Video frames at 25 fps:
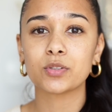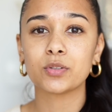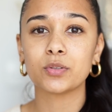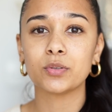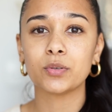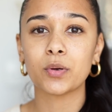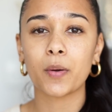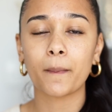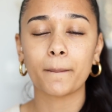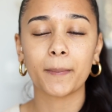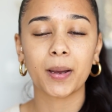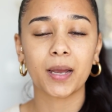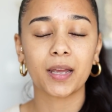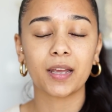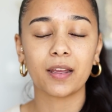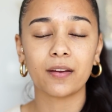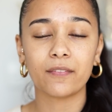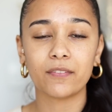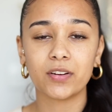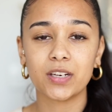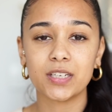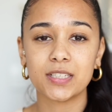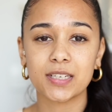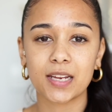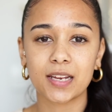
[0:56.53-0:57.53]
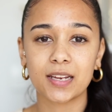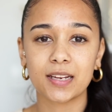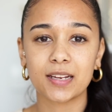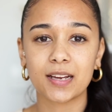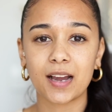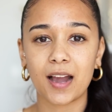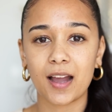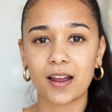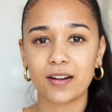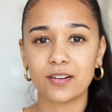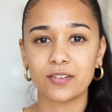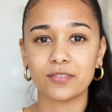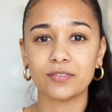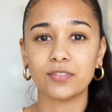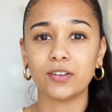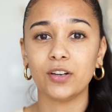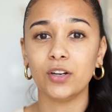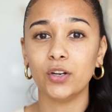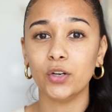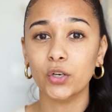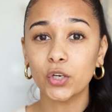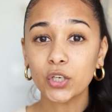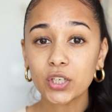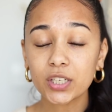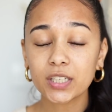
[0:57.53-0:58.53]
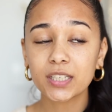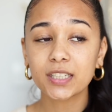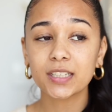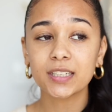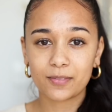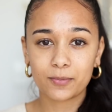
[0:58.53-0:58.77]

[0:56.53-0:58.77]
to my everyday kind of look.